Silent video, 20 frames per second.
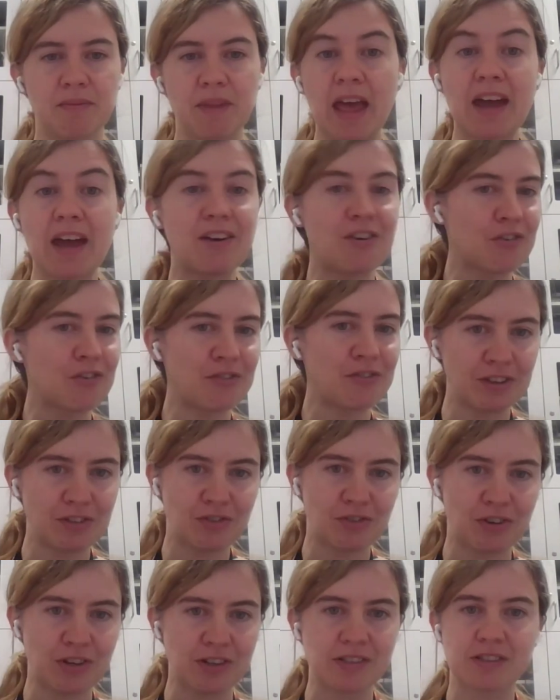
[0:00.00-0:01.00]
area of
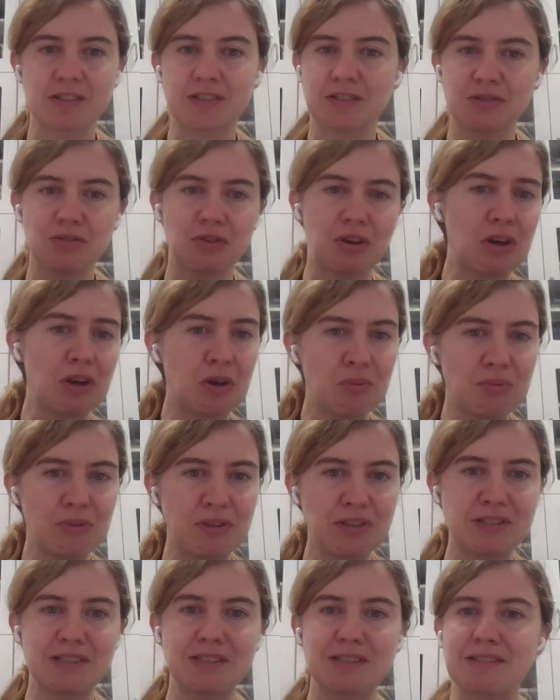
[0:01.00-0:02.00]
interest. So I hope
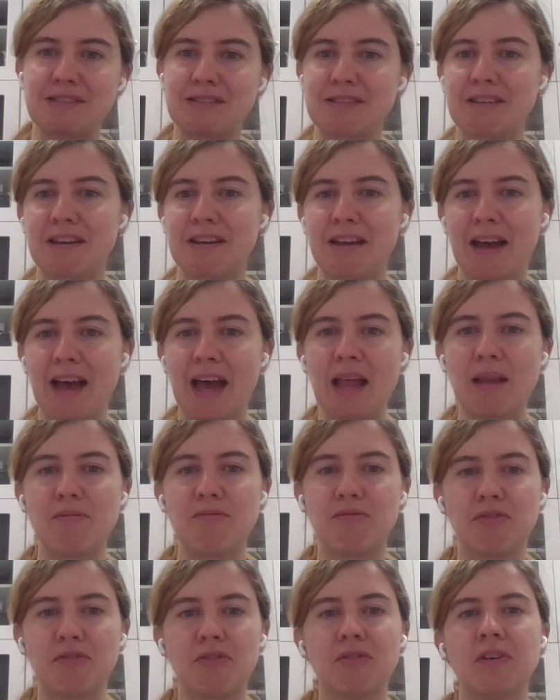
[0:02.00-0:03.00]
this is
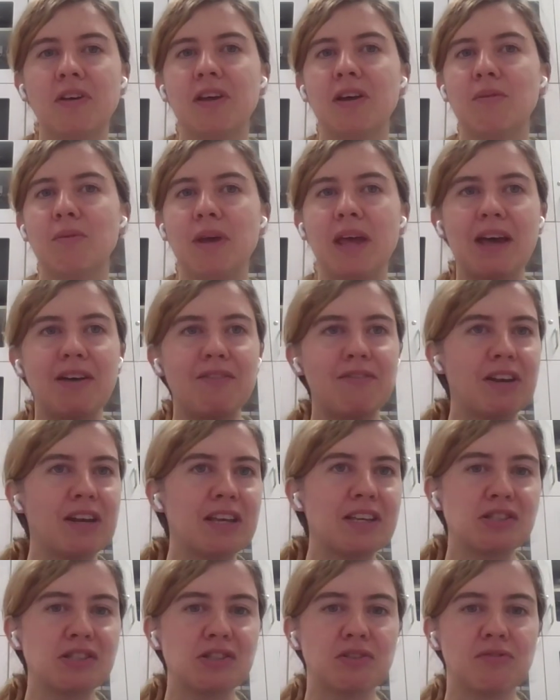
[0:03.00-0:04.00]
helpful. We have a
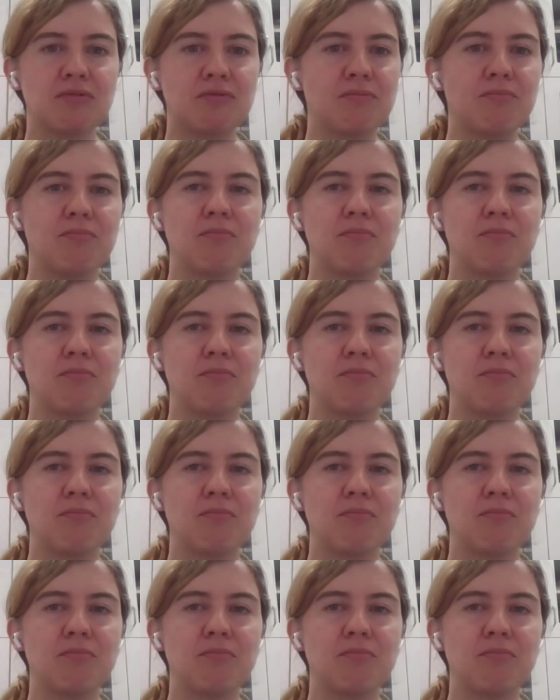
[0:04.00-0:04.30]
list of